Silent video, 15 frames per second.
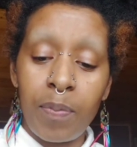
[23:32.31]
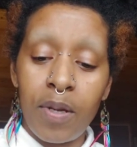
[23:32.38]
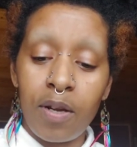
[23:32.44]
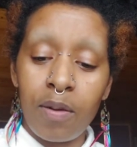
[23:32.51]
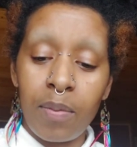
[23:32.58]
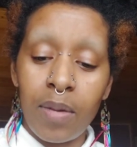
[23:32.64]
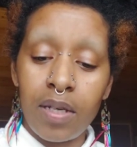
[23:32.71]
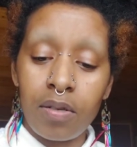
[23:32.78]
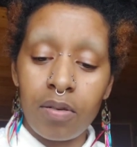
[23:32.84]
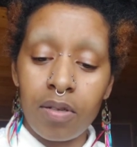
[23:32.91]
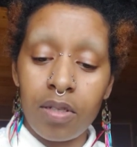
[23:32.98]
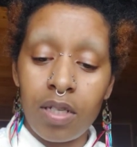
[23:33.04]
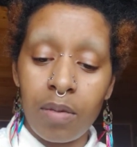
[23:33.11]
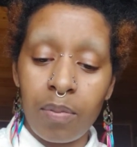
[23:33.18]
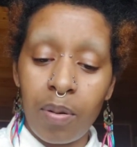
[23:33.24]
peer
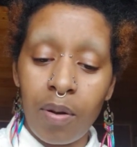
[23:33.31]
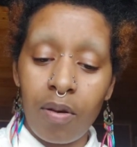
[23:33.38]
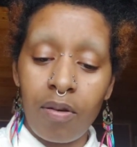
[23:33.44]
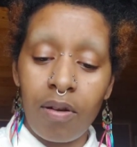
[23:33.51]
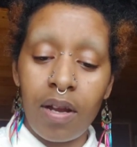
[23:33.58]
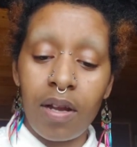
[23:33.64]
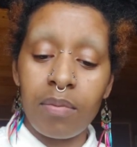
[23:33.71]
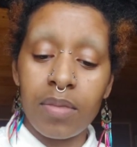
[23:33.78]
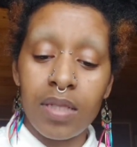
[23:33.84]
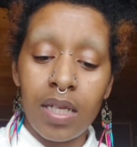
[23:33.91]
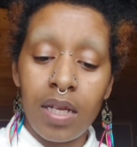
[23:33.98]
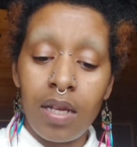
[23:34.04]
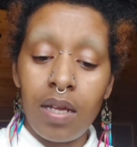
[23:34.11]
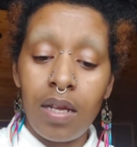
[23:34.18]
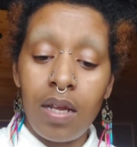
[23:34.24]
mentorship programs,